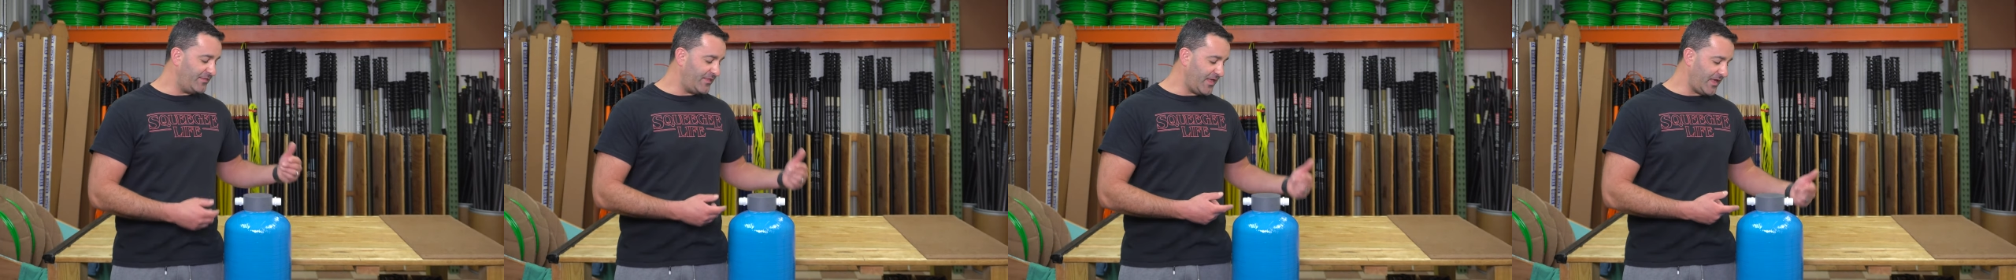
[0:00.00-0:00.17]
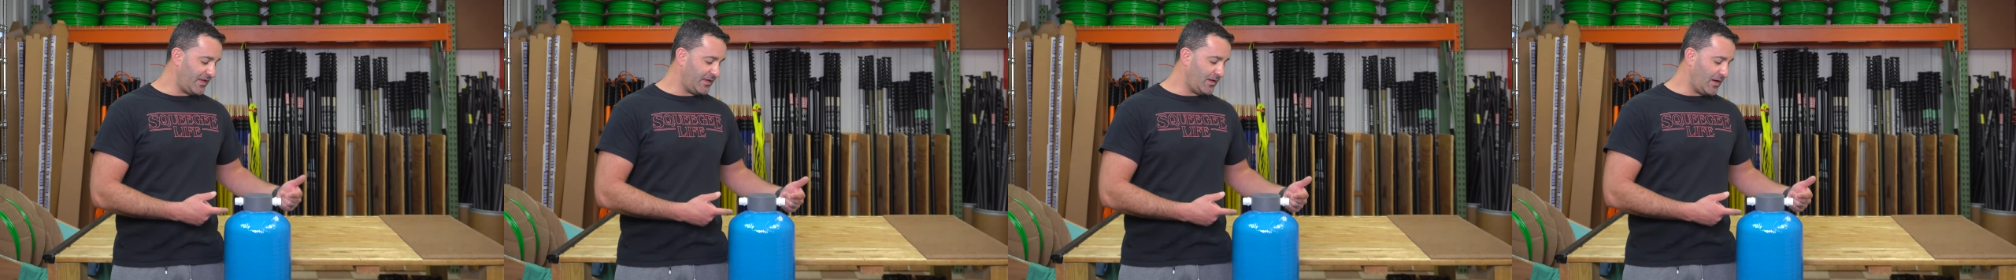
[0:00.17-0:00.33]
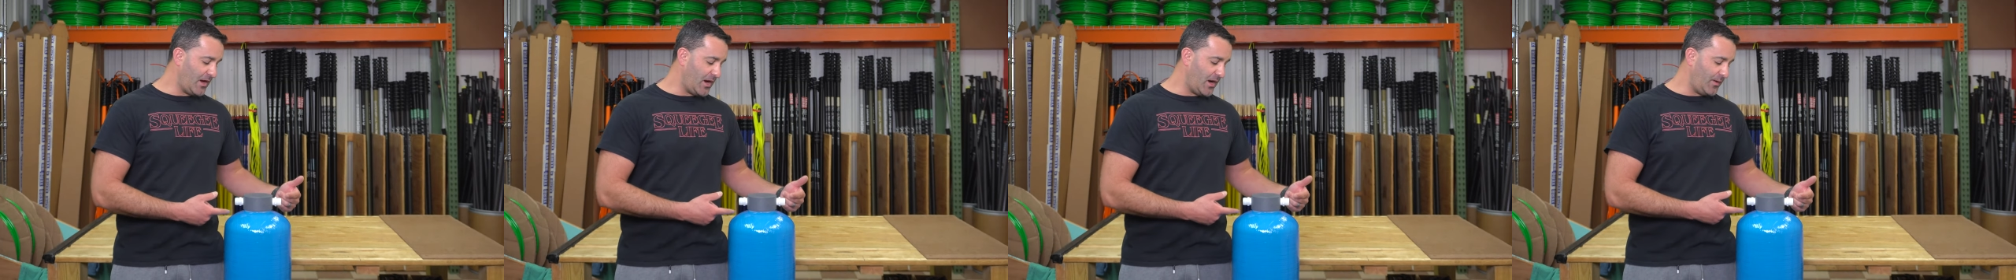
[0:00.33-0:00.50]

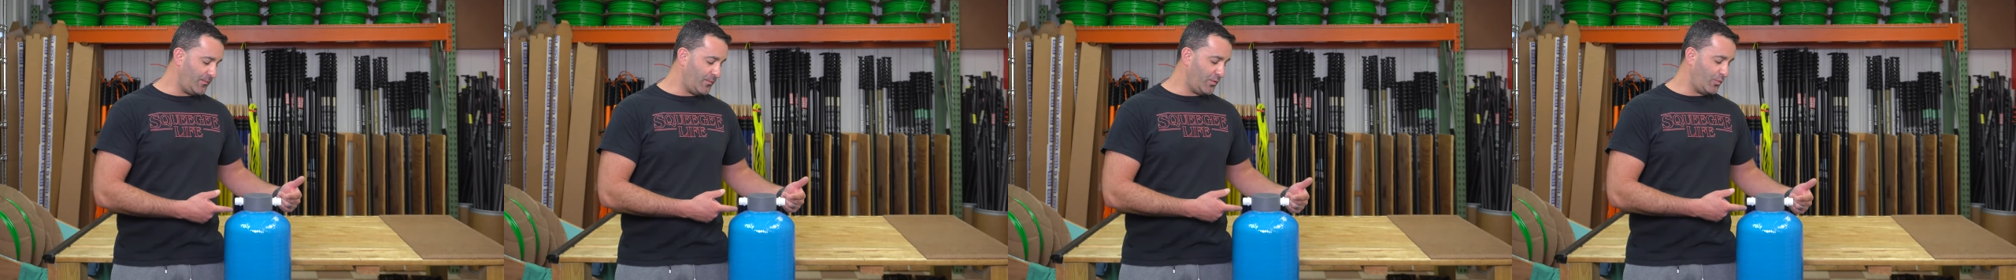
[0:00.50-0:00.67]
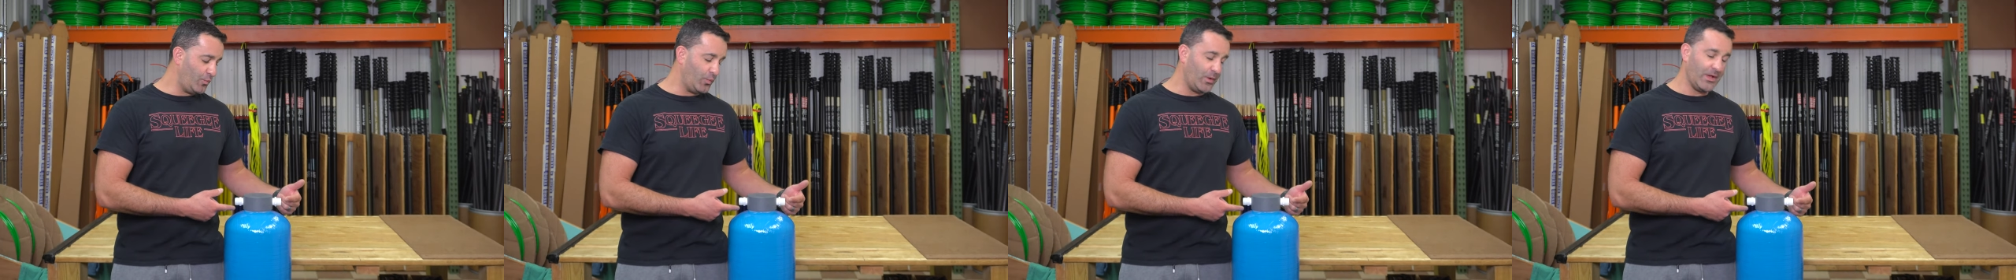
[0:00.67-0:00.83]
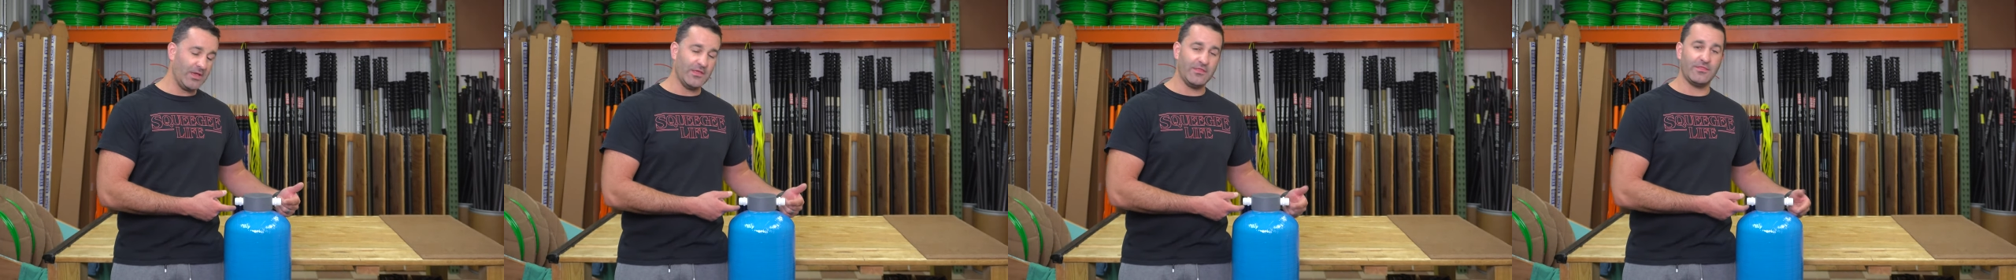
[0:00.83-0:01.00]
They come
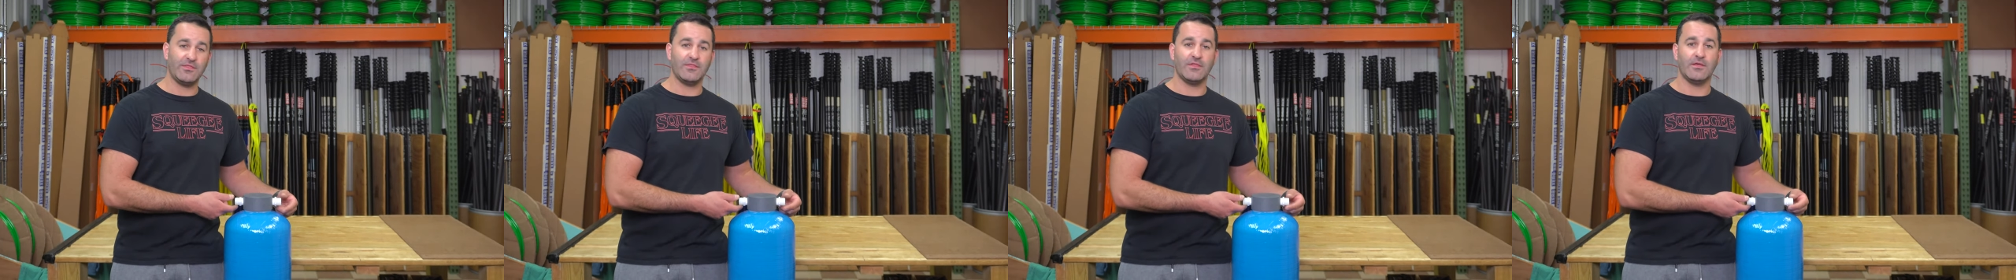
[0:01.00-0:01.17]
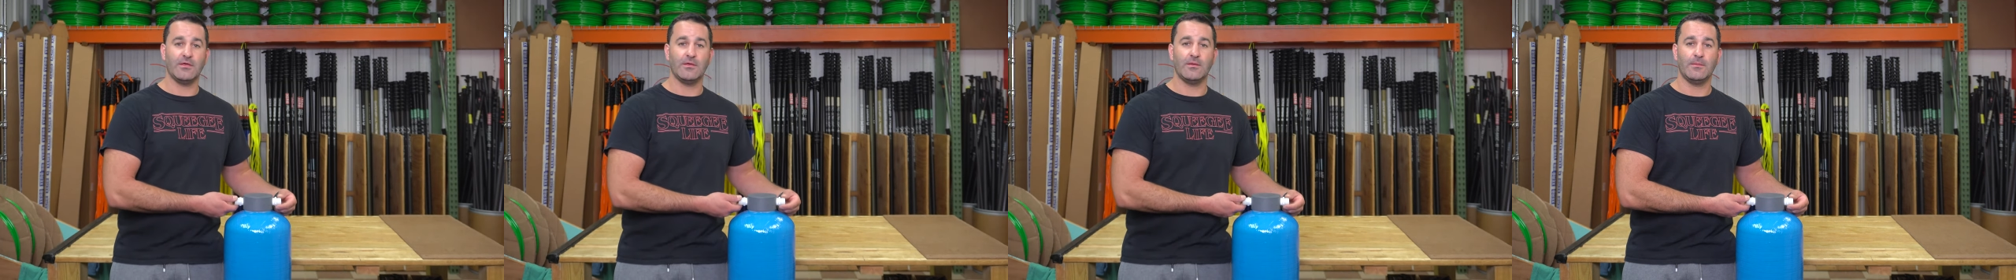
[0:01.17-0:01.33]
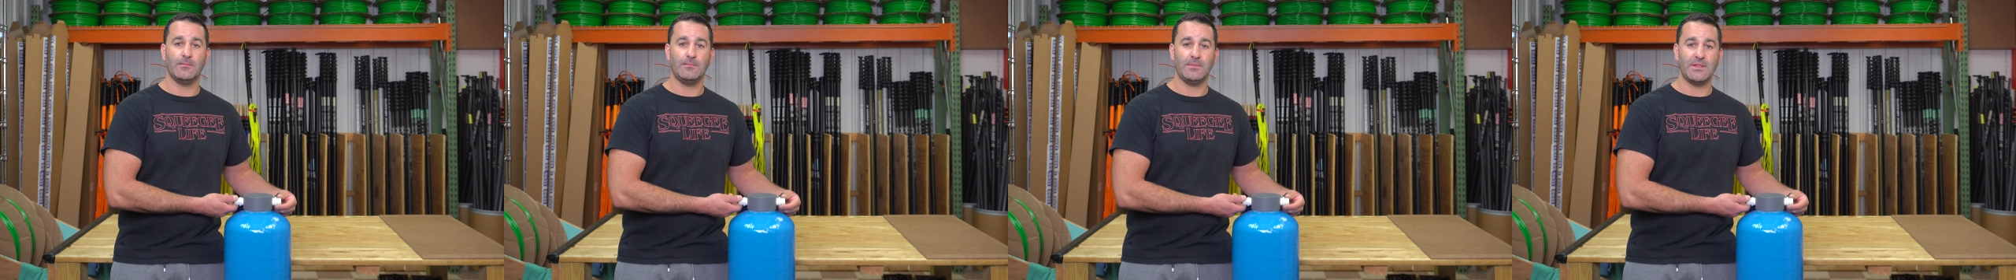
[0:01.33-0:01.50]
with
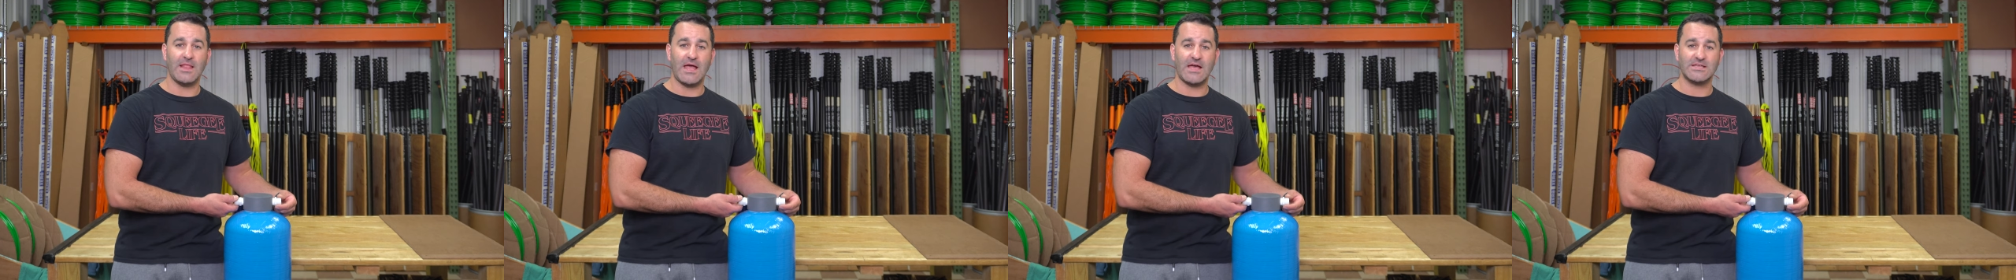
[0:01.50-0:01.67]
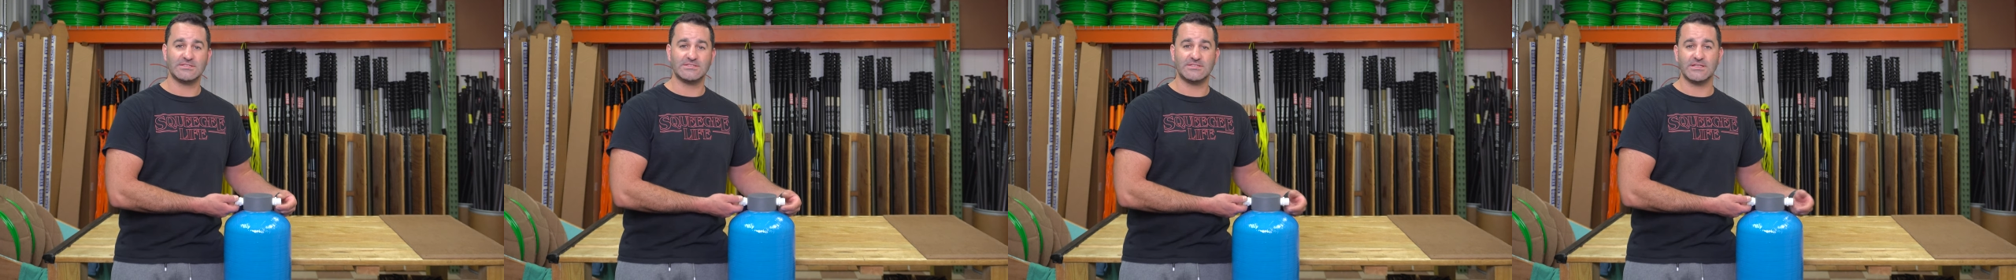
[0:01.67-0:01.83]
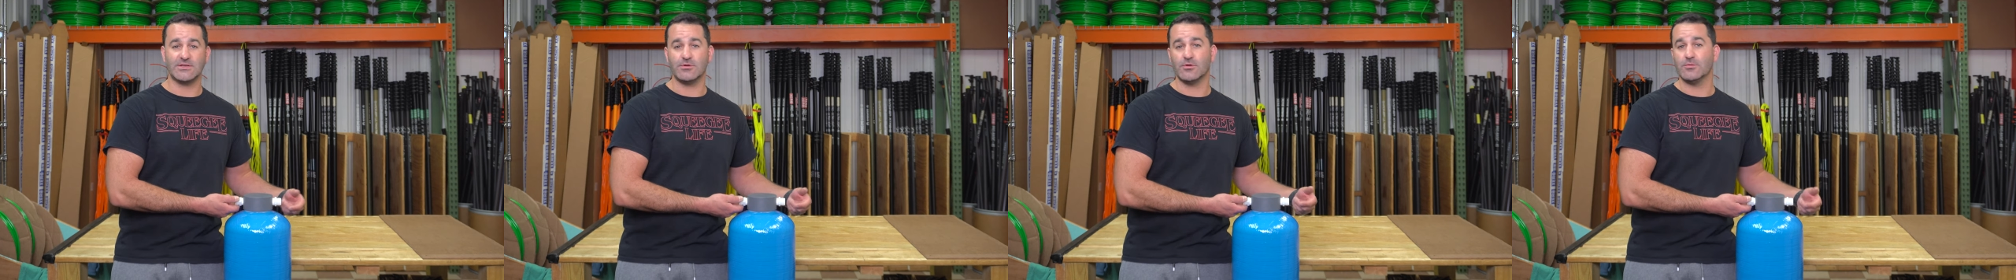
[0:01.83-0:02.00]

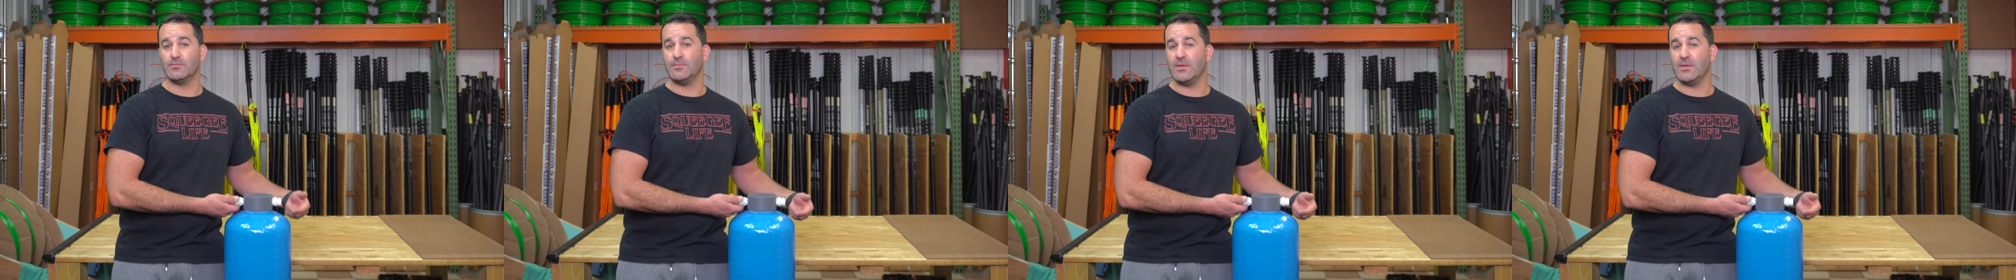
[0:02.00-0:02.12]
plastic or